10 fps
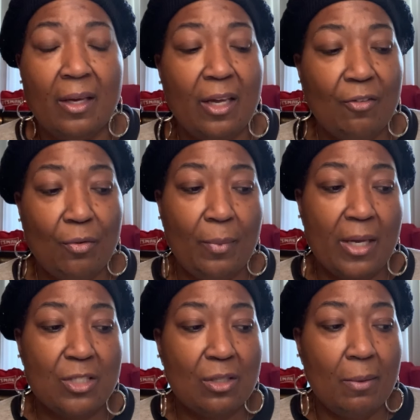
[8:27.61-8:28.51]

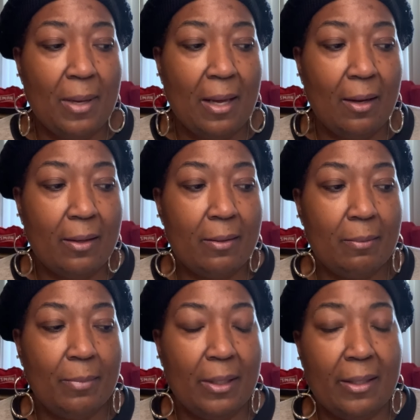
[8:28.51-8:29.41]
information about it,
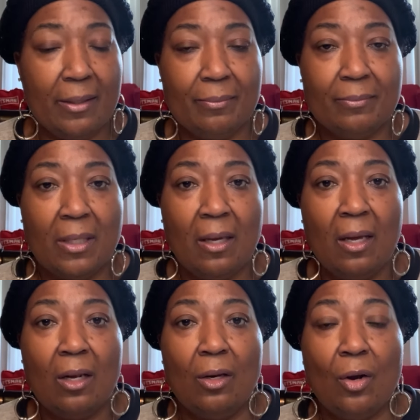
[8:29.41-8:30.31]
but
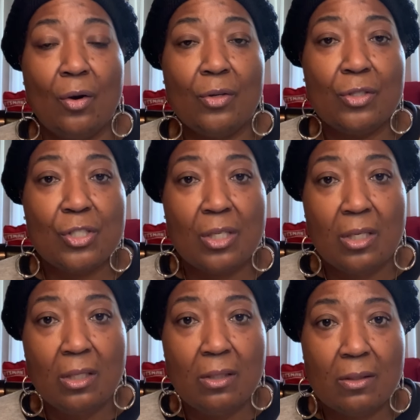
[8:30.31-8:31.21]
learn your
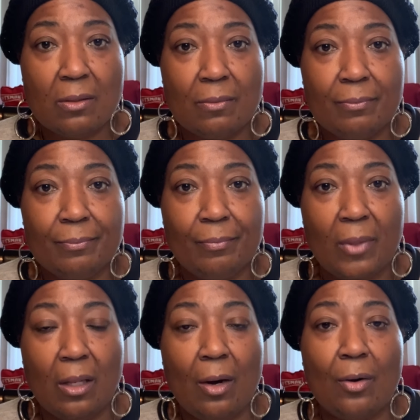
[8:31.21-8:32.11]
G's,
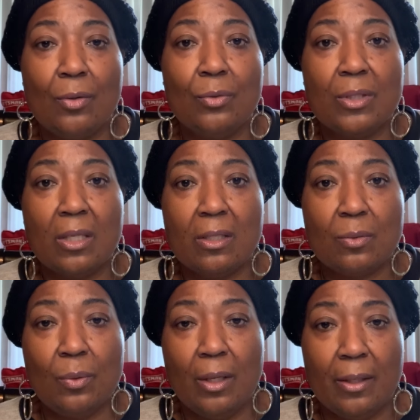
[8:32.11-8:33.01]
learn who does
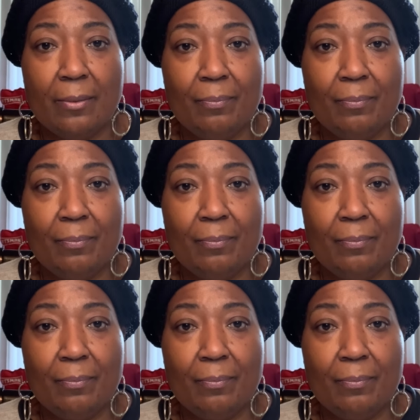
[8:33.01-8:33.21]
what,